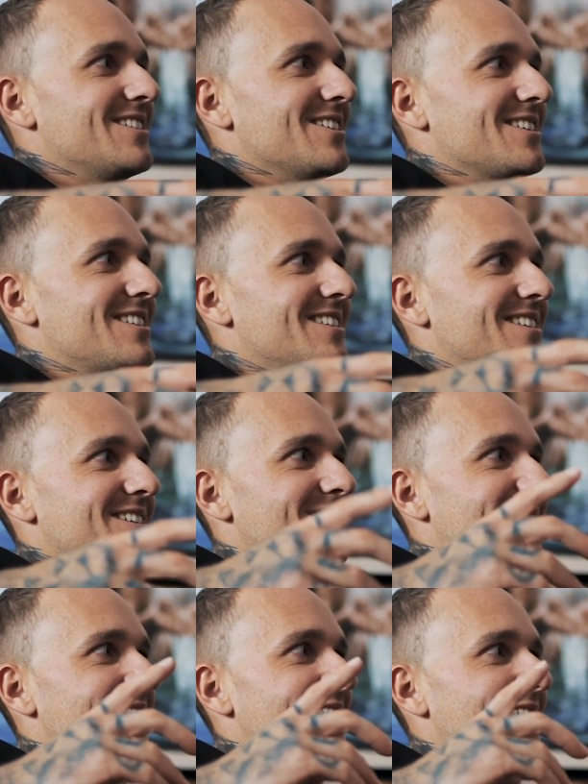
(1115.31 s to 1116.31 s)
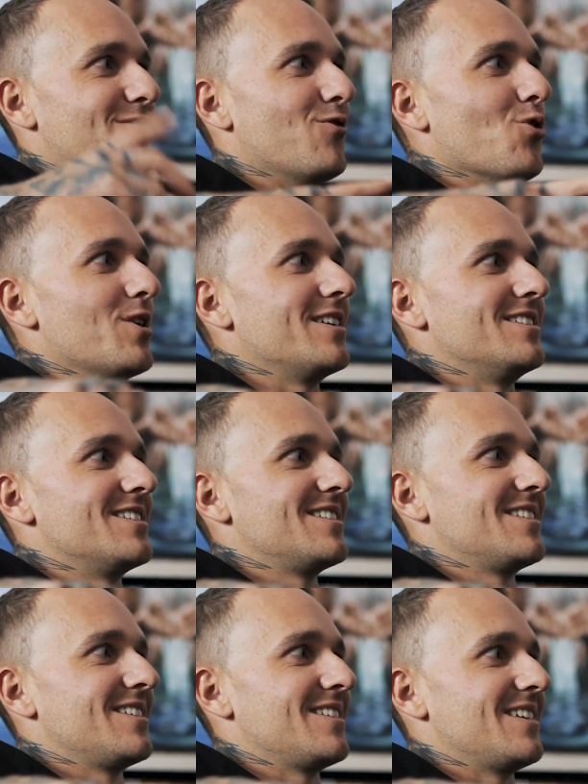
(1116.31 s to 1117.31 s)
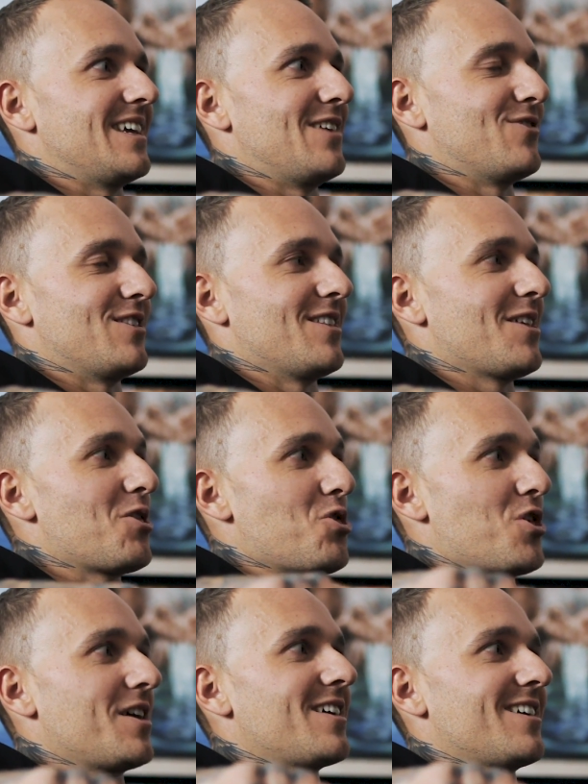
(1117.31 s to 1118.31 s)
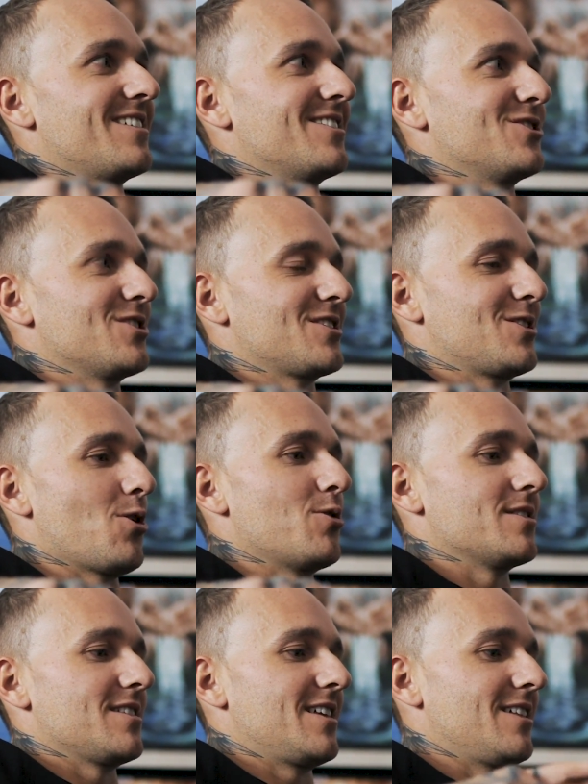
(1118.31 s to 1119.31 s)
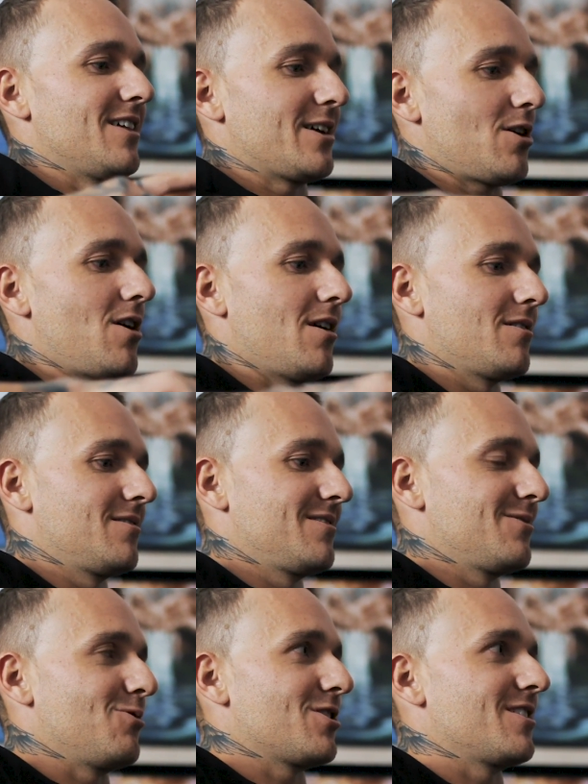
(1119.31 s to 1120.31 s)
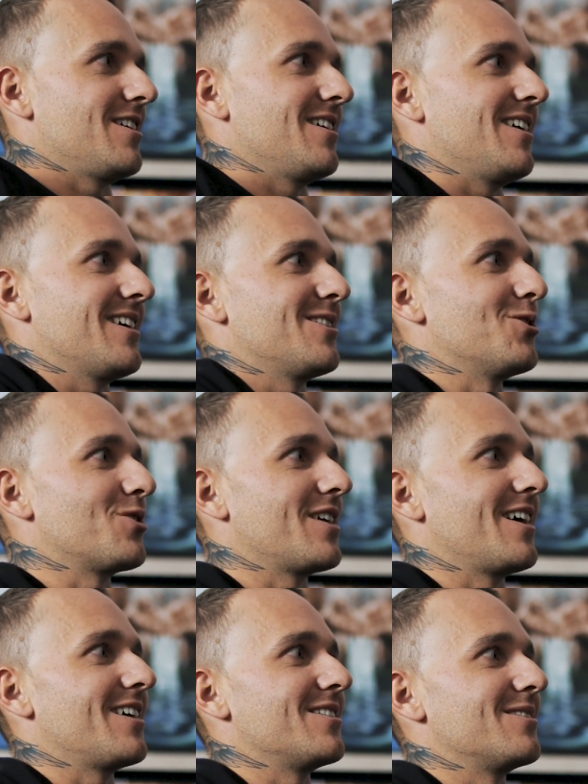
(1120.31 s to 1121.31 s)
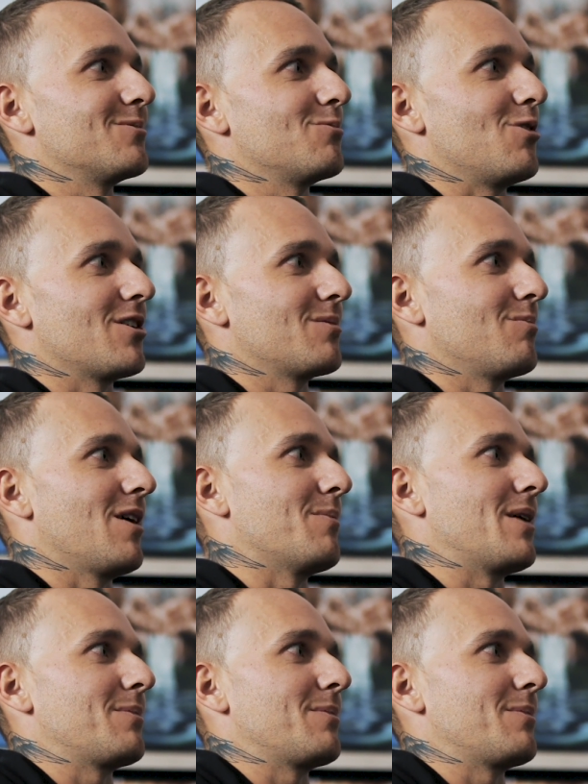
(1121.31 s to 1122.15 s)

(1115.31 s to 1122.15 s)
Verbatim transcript: to just avoid even thinking and just go to something like, oh, what can I like look at, and what might